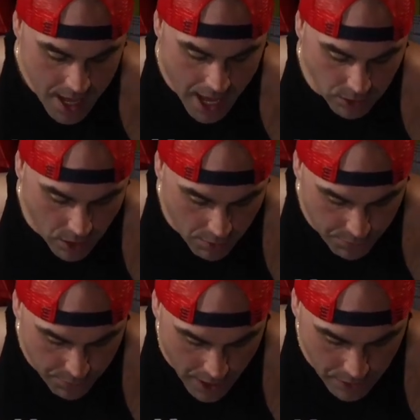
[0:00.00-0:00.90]
I
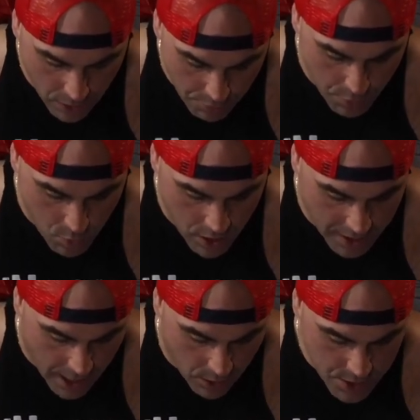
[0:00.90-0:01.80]
love, I love the
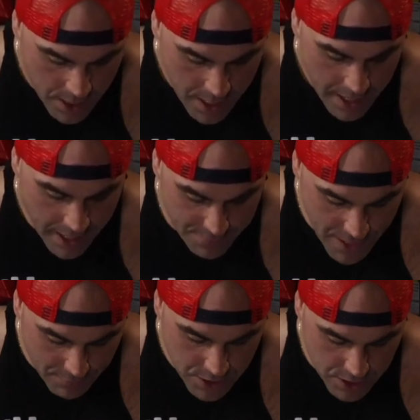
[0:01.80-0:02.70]
workouts and I've
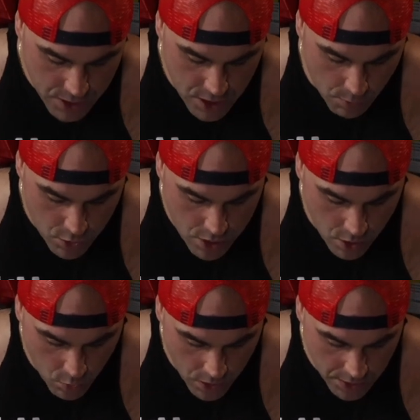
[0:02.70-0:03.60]
never seen someone
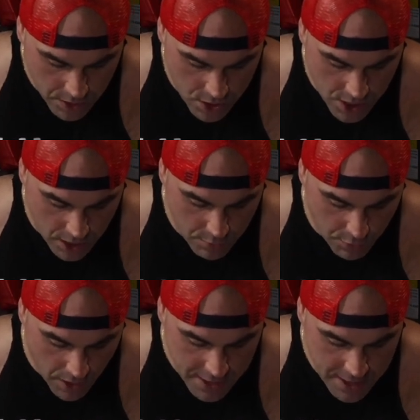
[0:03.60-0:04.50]
so willing to share
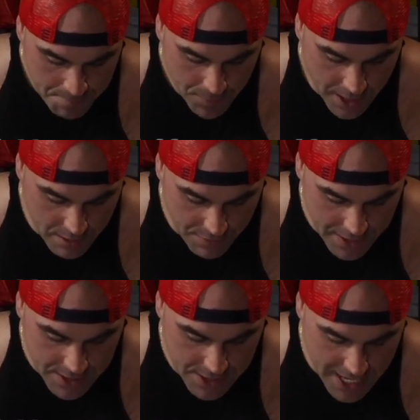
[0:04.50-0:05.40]
advice and
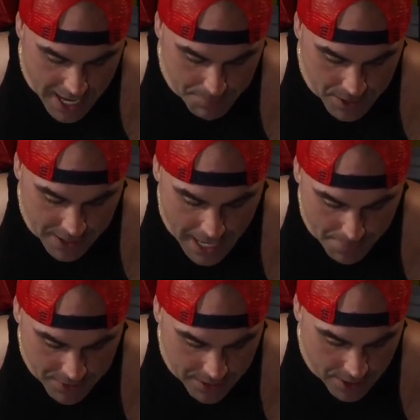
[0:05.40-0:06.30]
invest his time in the
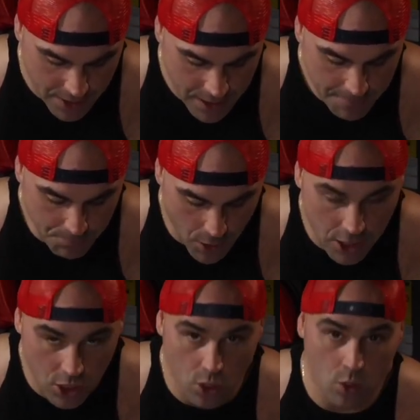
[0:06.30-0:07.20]
commentary
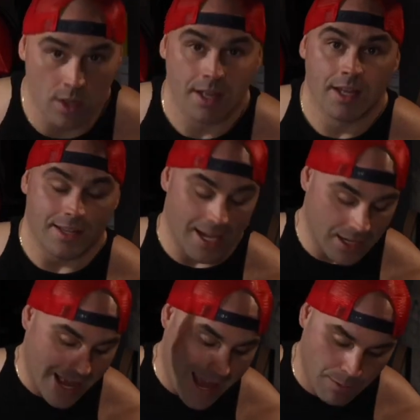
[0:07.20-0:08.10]
like you.
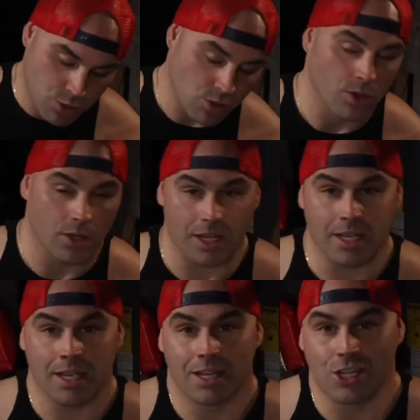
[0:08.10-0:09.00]
Danny,
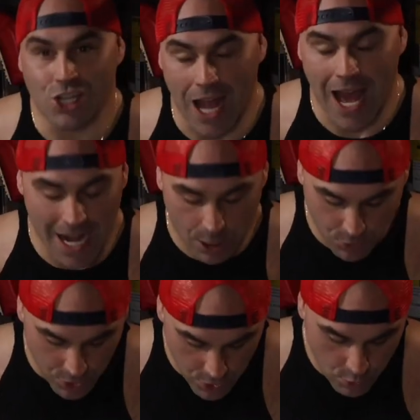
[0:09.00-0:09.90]
absolutely shout
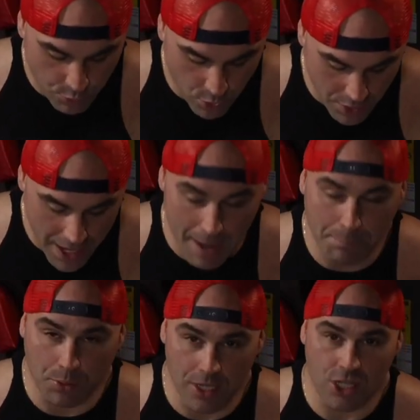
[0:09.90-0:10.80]
out to you for
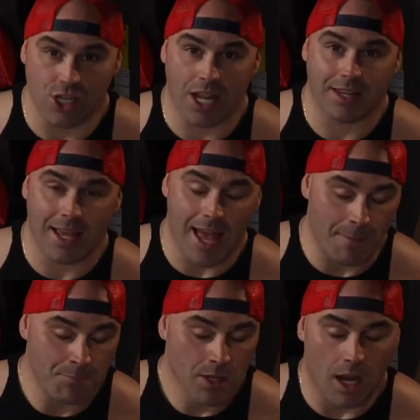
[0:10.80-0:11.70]
that. Appreciate
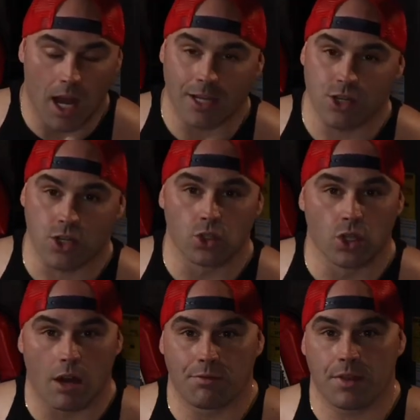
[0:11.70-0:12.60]
that. Uh, I just
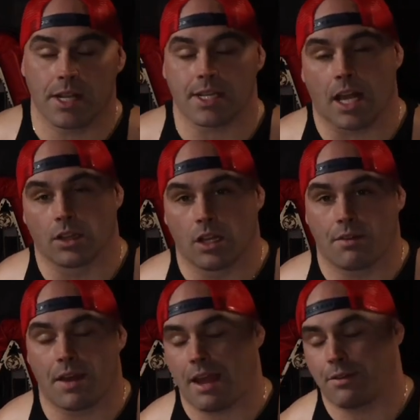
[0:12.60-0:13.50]
love this. I
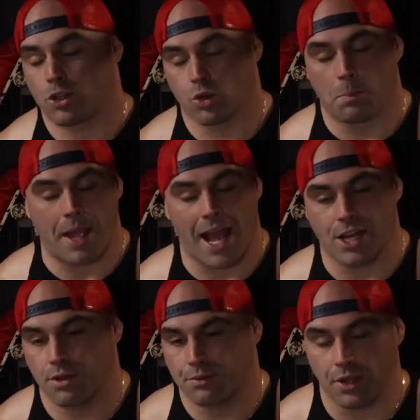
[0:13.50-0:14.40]
love it. I have a true
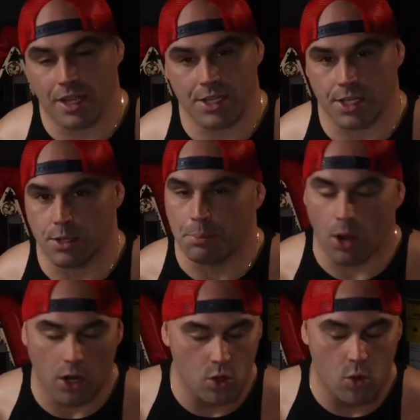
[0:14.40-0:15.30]
passion for this. It's a
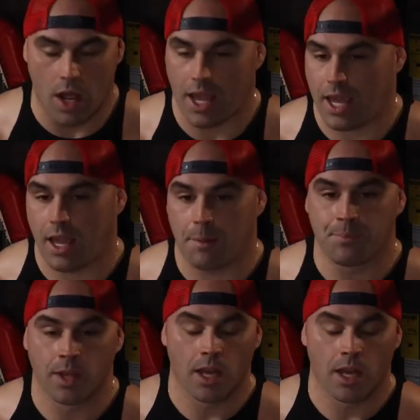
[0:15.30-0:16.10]
part of who I am.